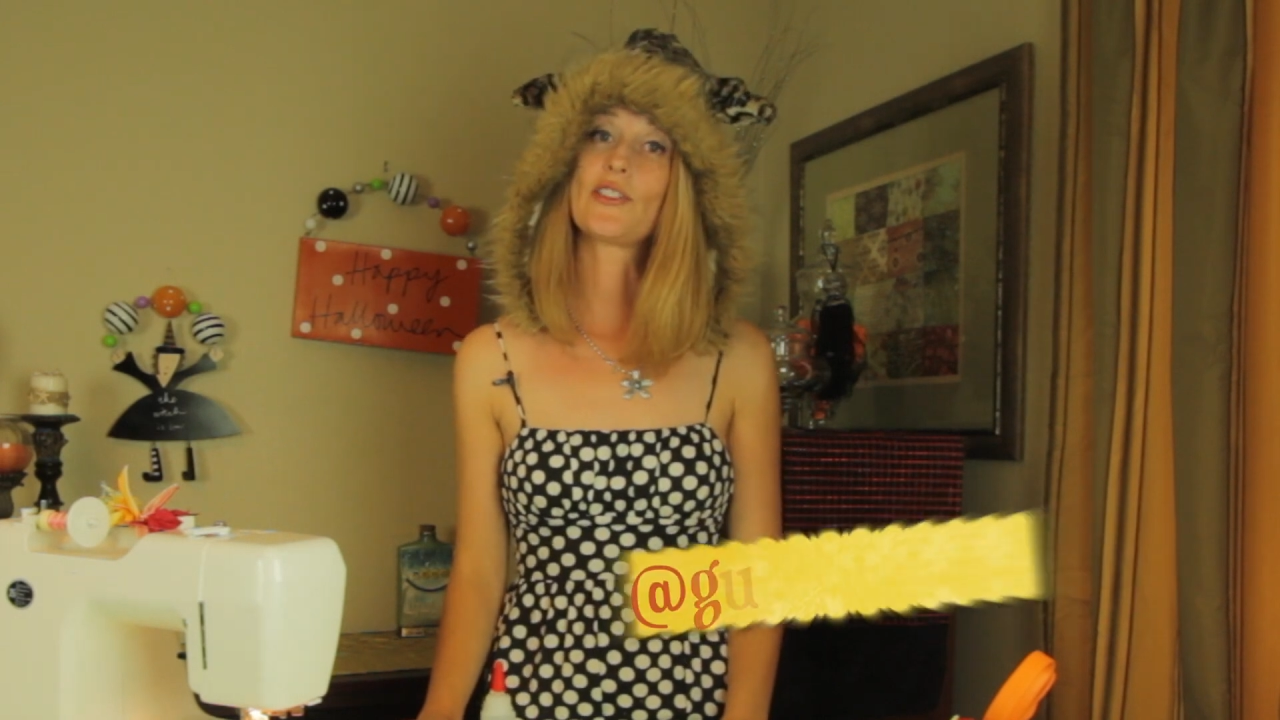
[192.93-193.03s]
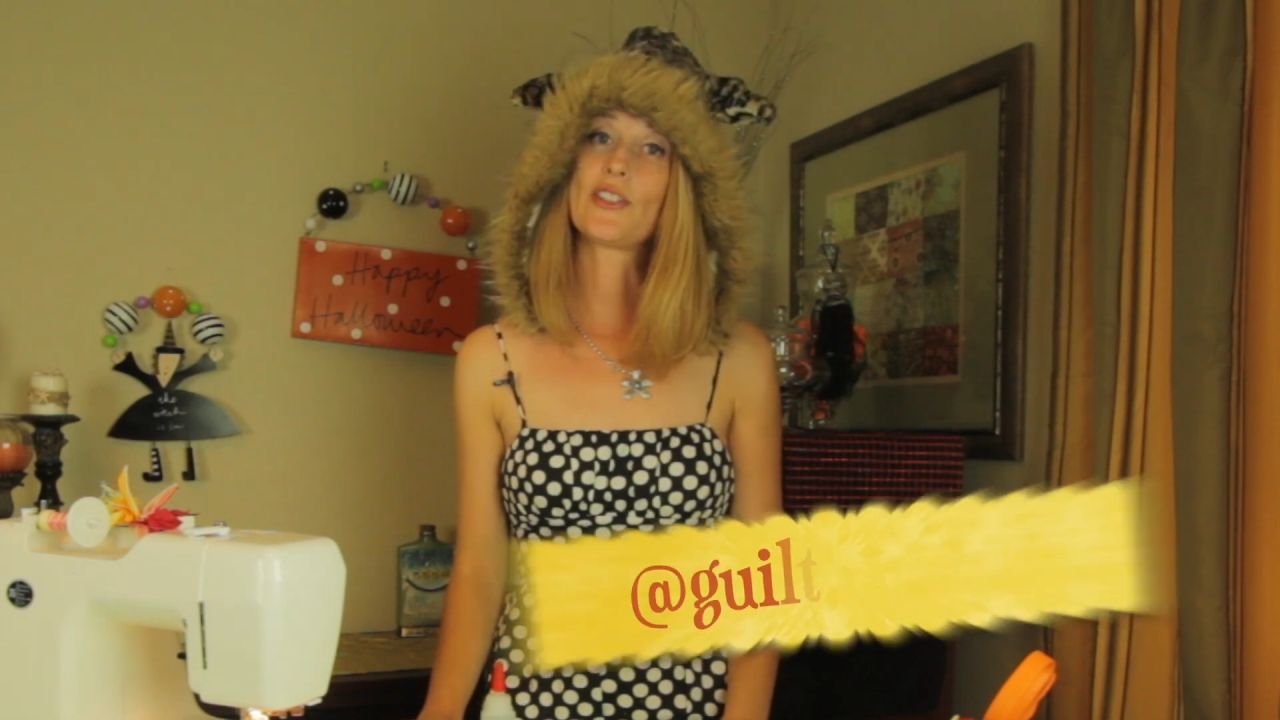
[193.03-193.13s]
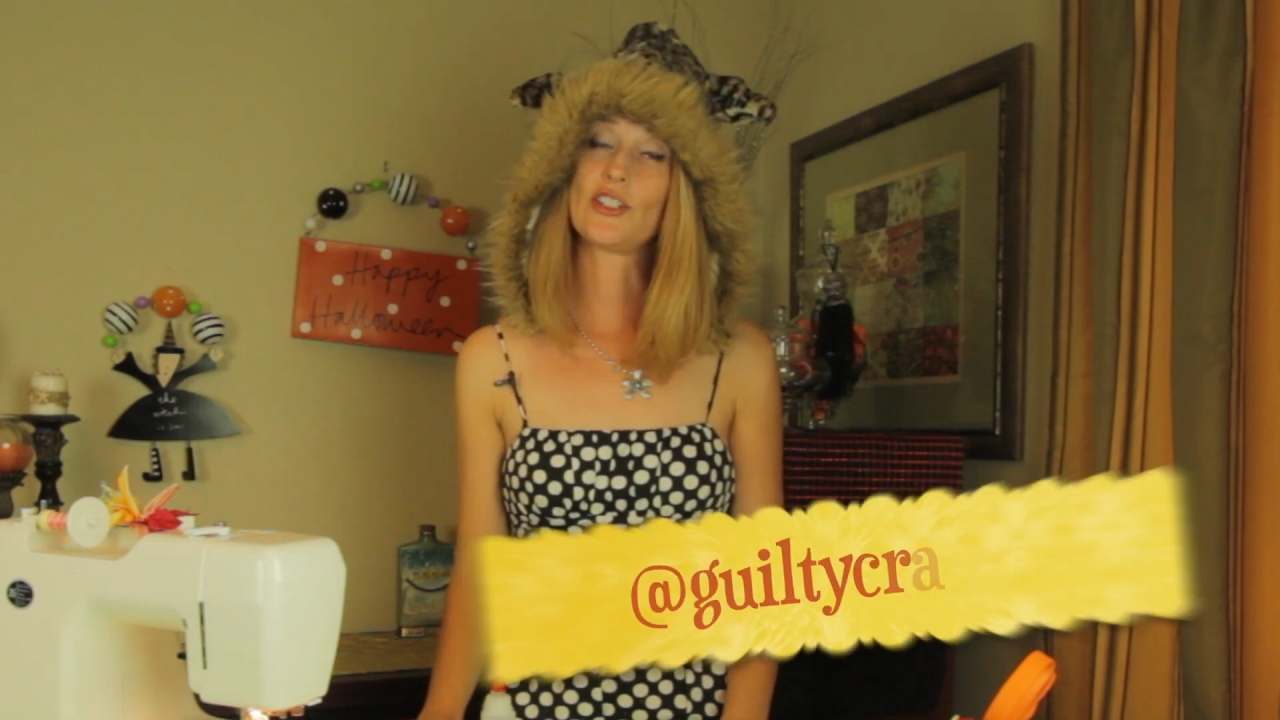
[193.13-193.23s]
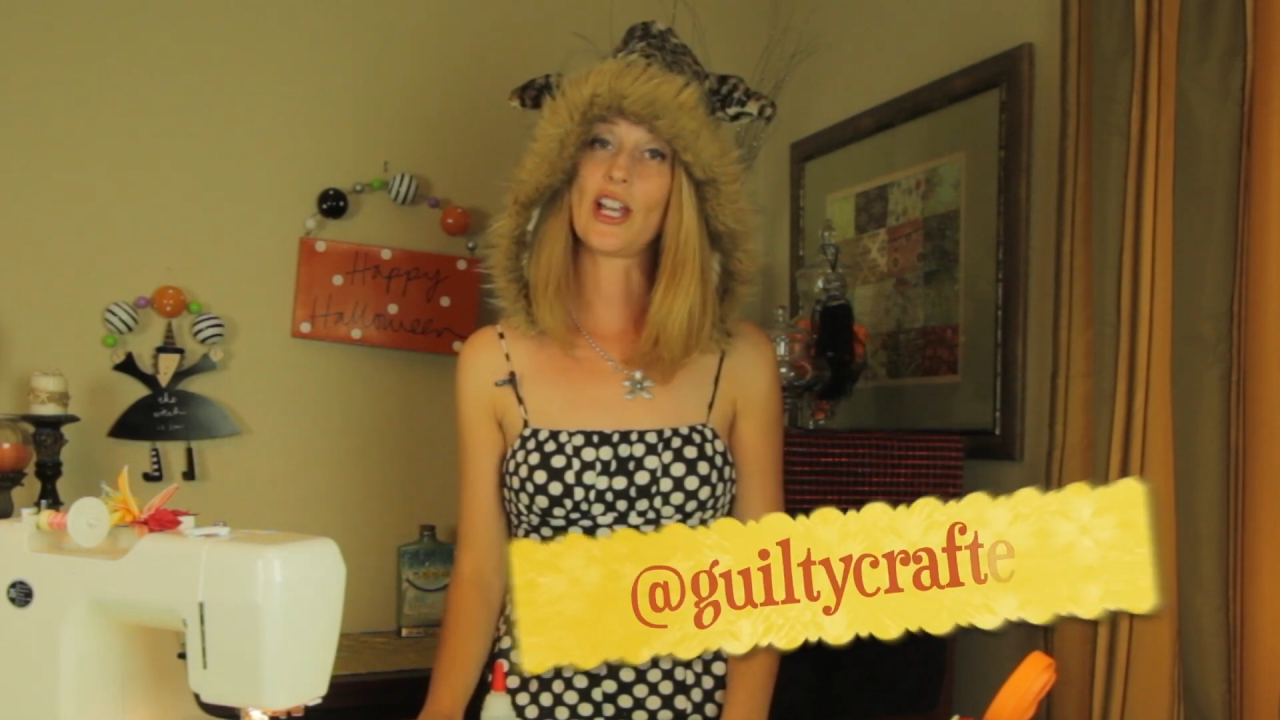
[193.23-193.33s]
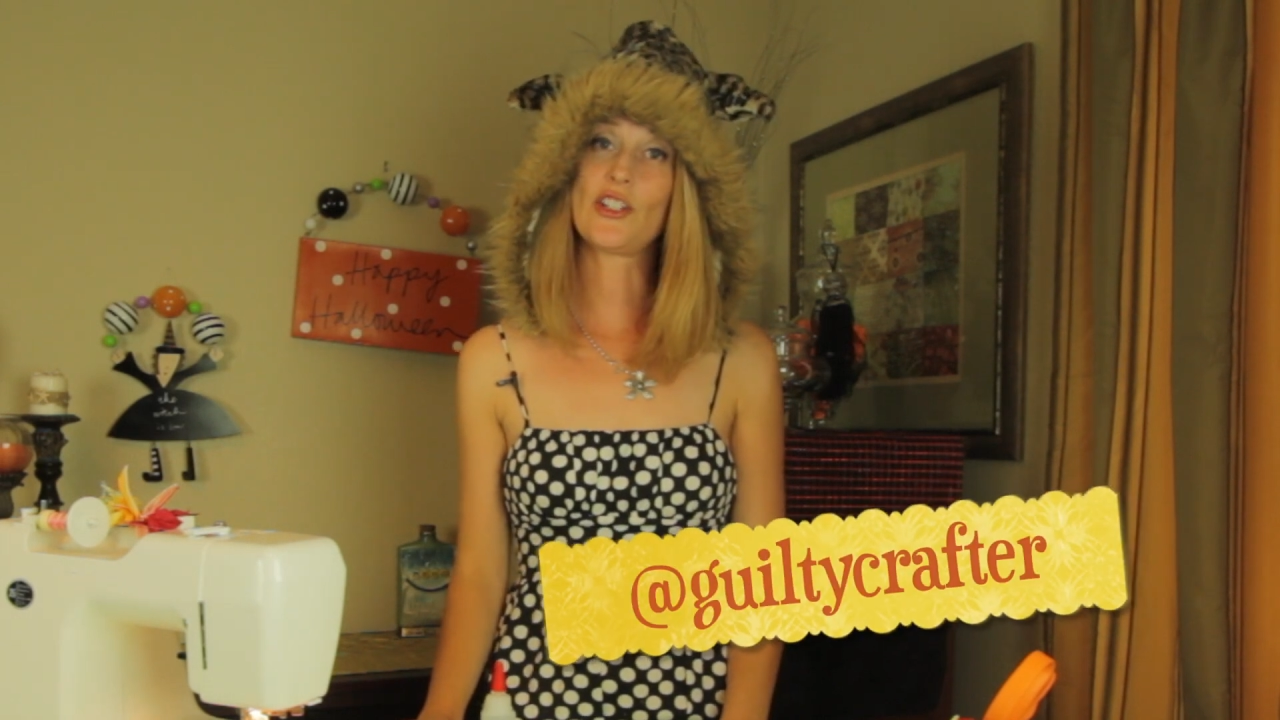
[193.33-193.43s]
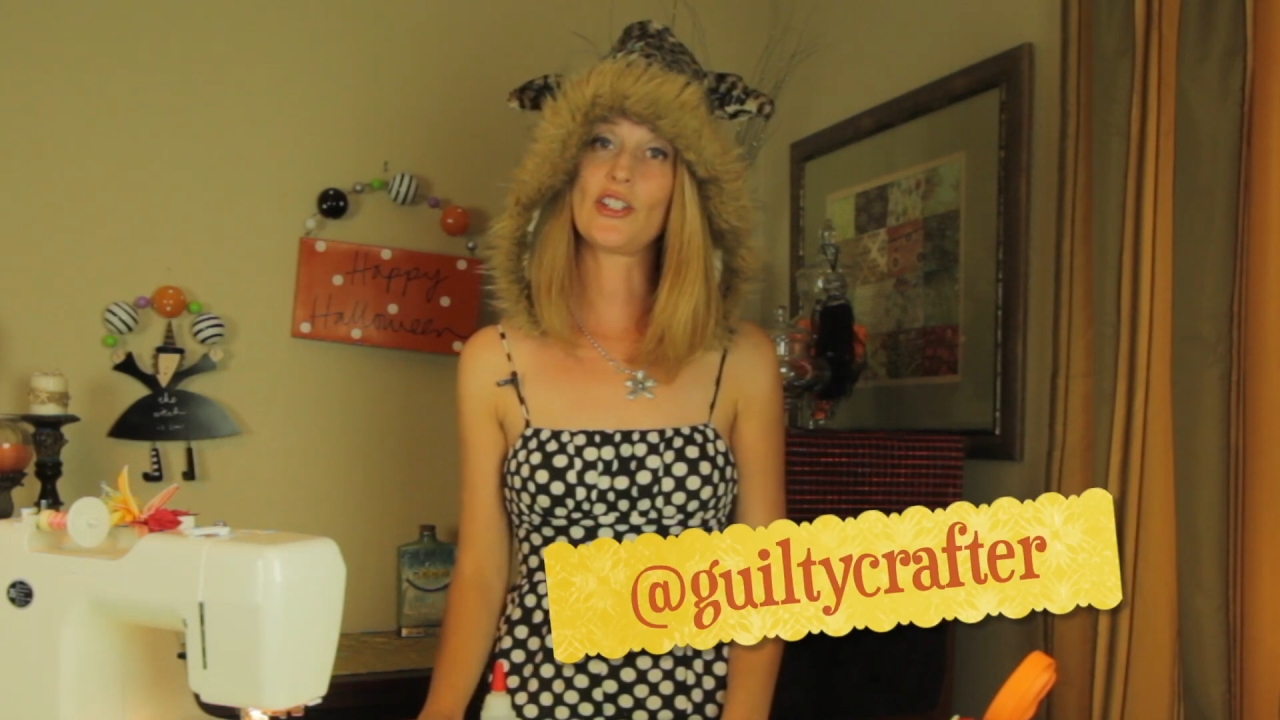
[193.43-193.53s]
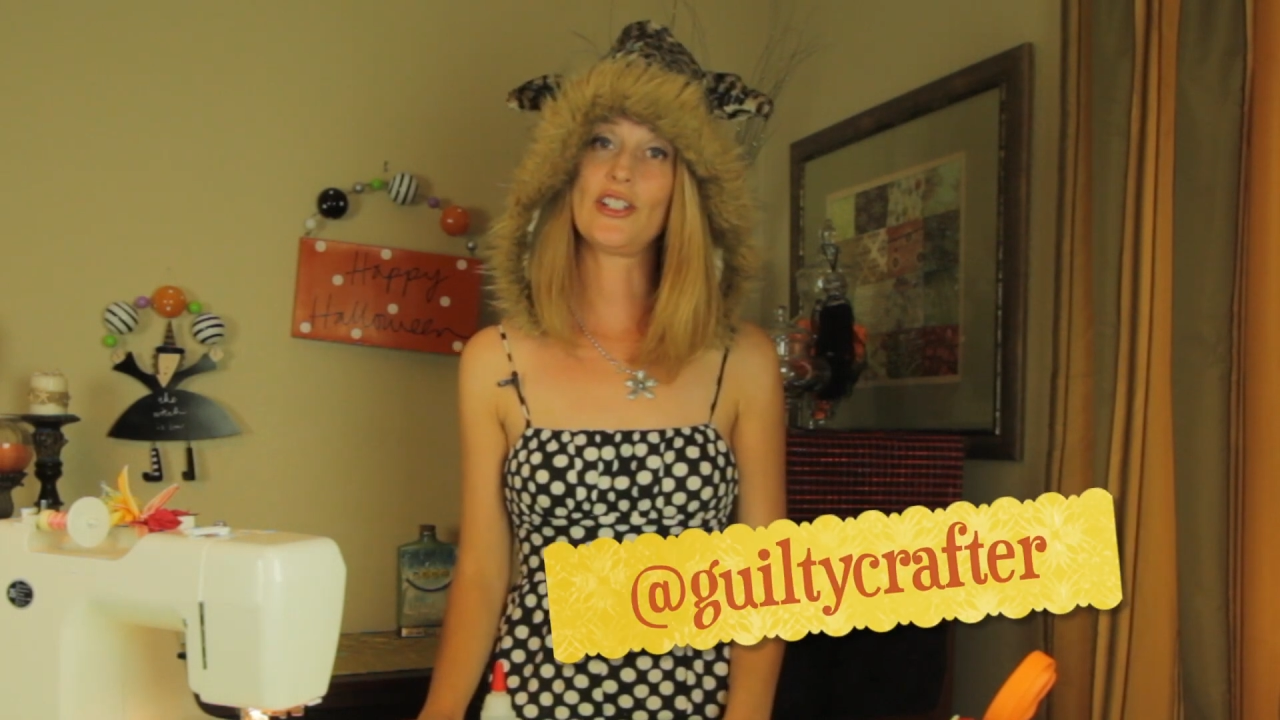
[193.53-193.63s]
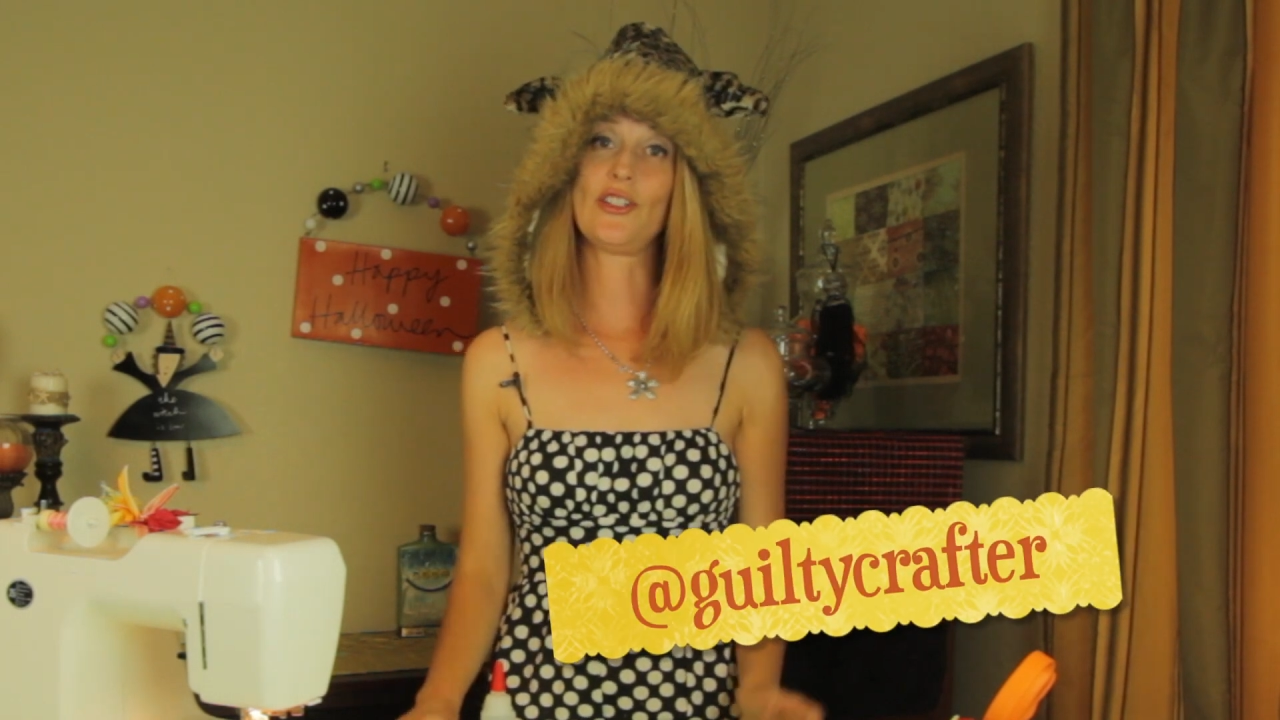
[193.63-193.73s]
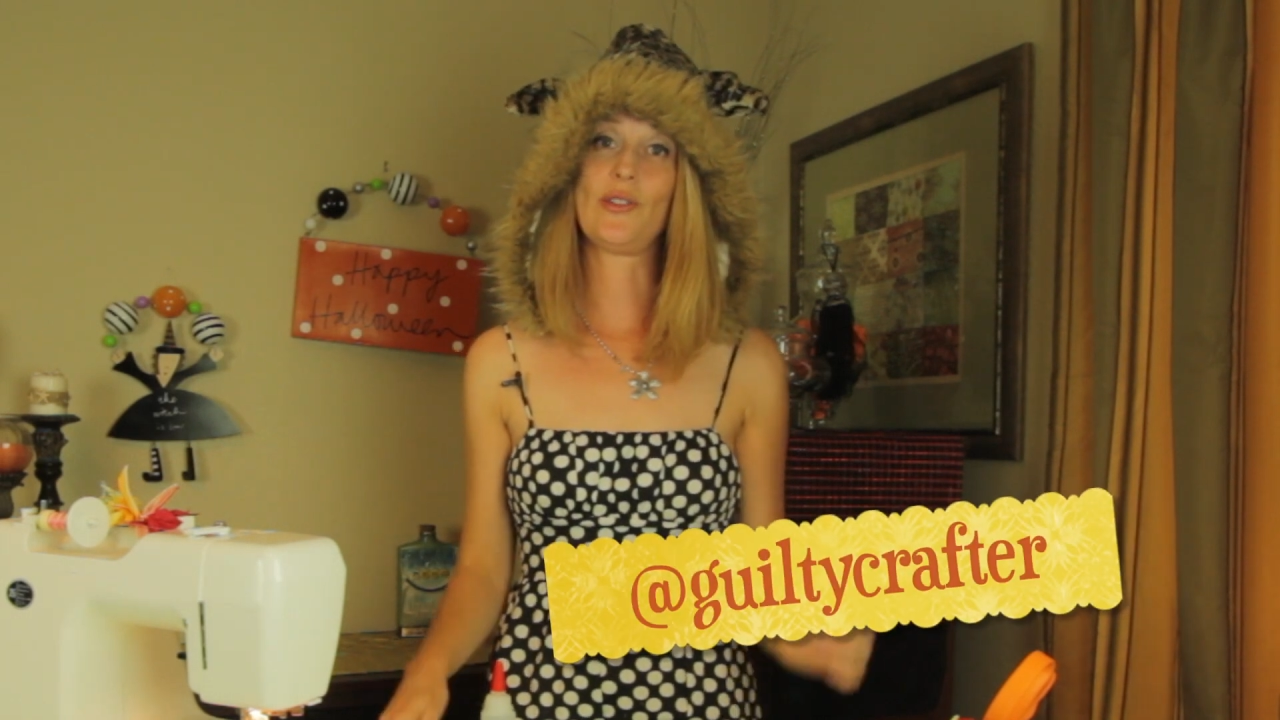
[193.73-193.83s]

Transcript: or suggestions,